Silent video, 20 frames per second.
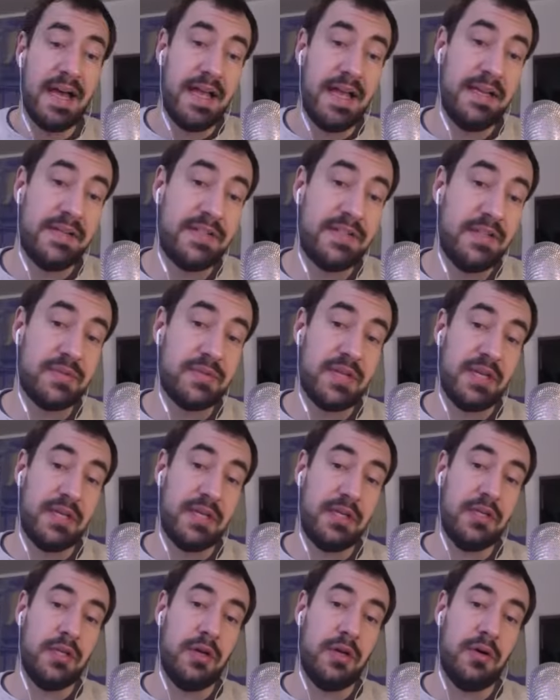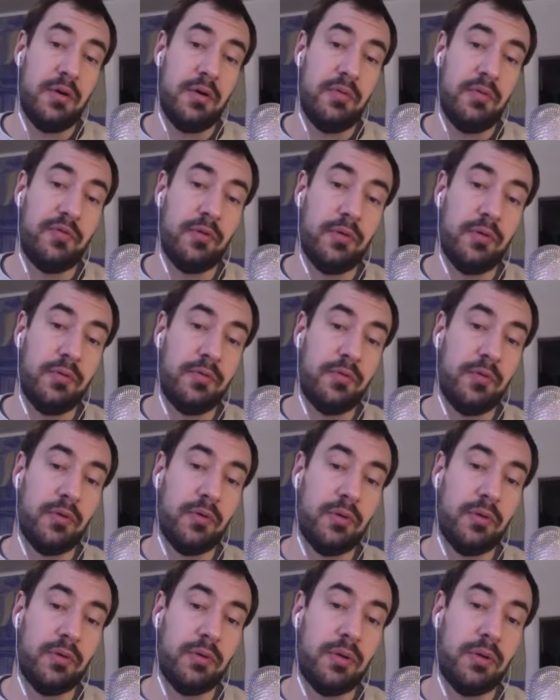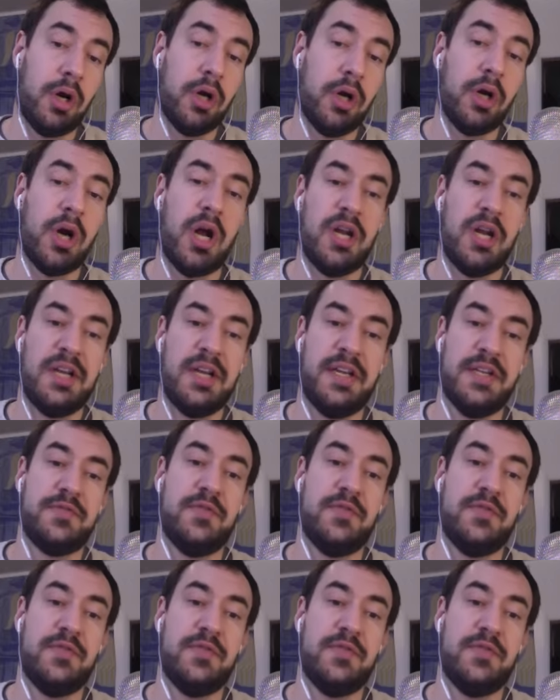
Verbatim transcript: And it seems like, for our audience,